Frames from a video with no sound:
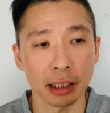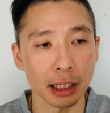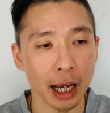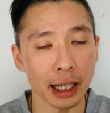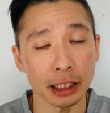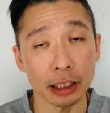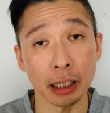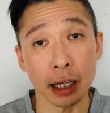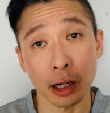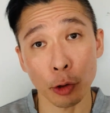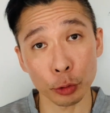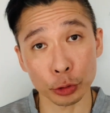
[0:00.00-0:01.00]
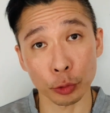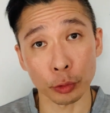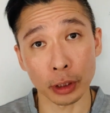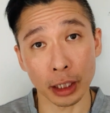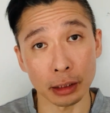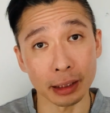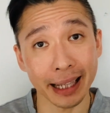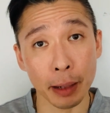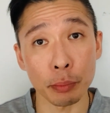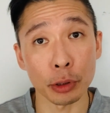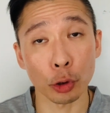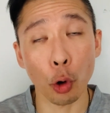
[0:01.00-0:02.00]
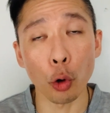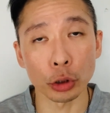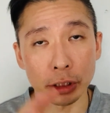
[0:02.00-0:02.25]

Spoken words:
and there are also the number codes